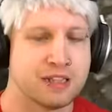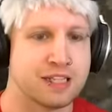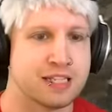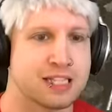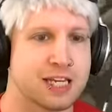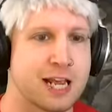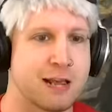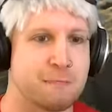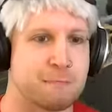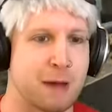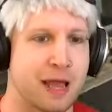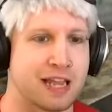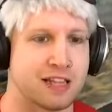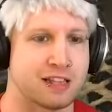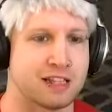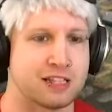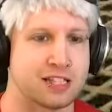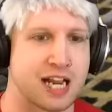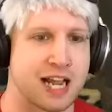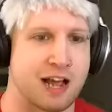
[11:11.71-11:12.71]
Let's keep
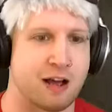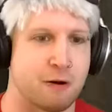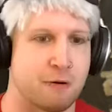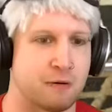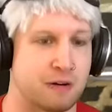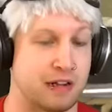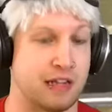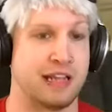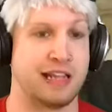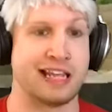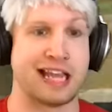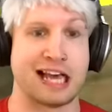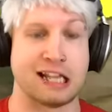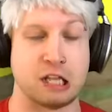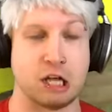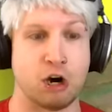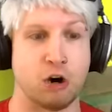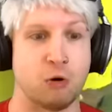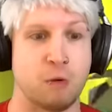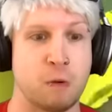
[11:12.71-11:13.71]
painting the town
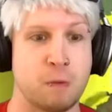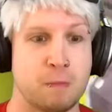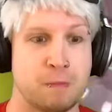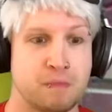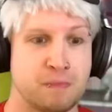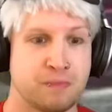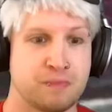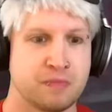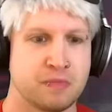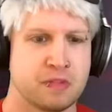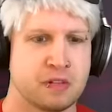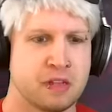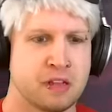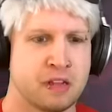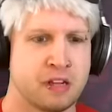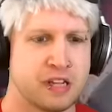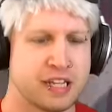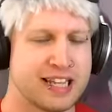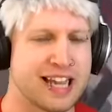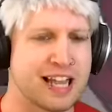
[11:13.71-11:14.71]
yellow.
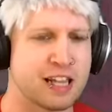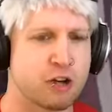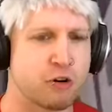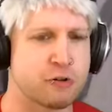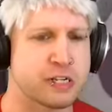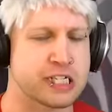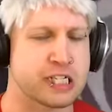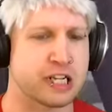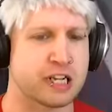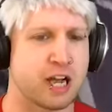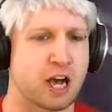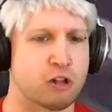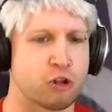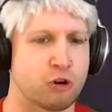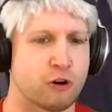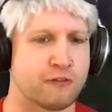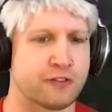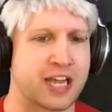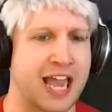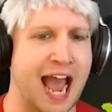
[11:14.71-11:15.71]
Yellow is the
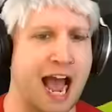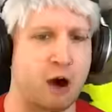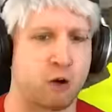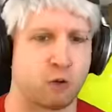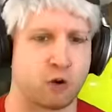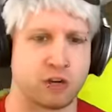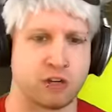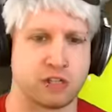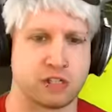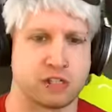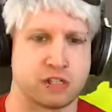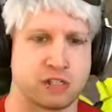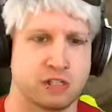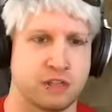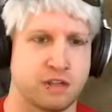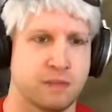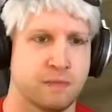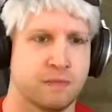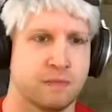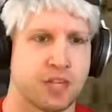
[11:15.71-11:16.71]
color of cowards.
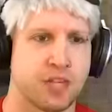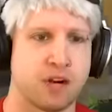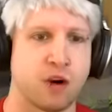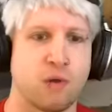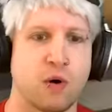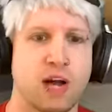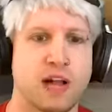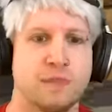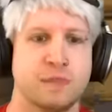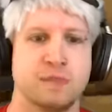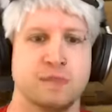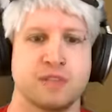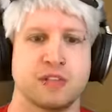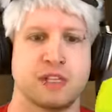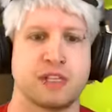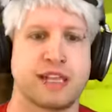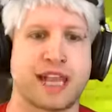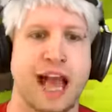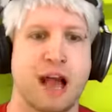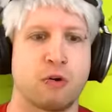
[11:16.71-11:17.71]
You know what?
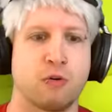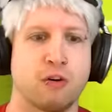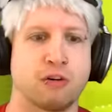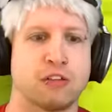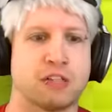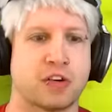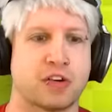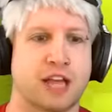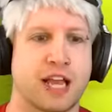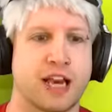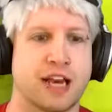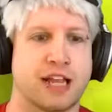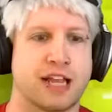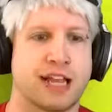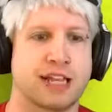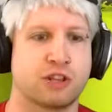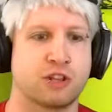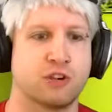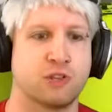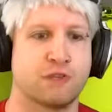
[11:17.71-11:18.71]
The cowards are gonna
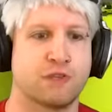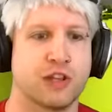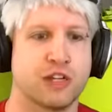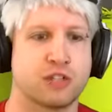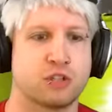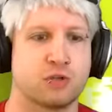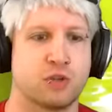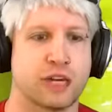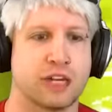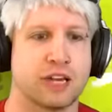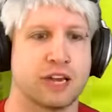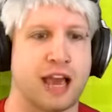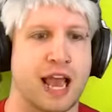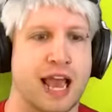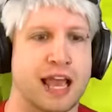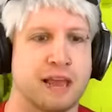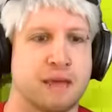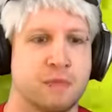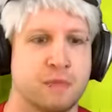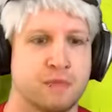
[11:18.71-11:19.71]
get their victory
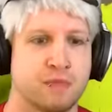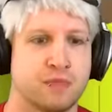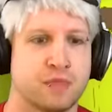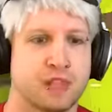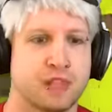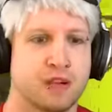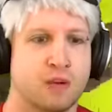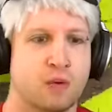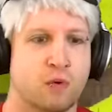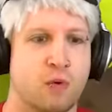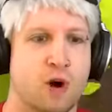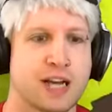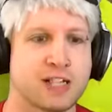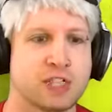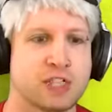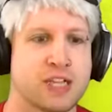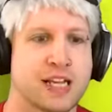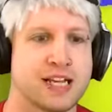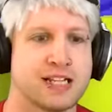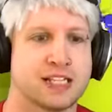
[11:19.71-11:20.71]
today.
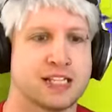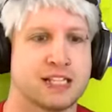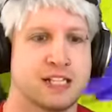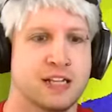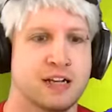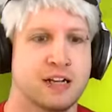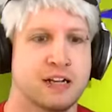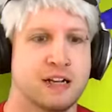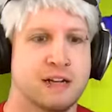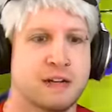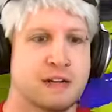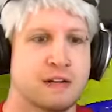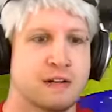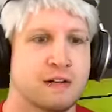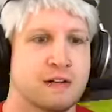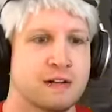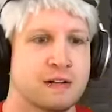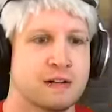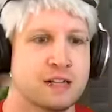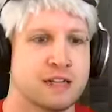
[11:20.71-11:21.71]
Watch this.
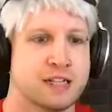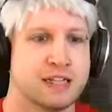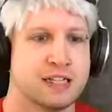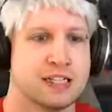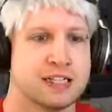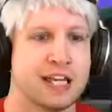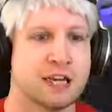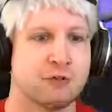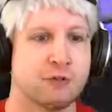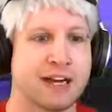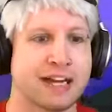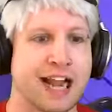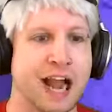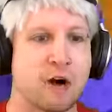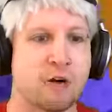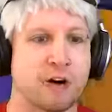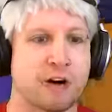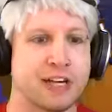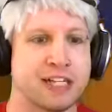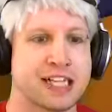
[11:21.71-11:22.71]
Secret
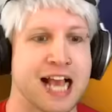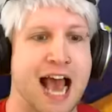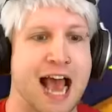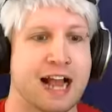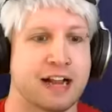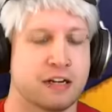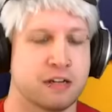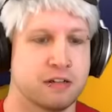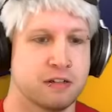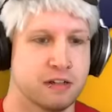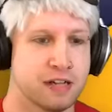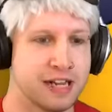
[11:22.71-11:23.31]
coward attack.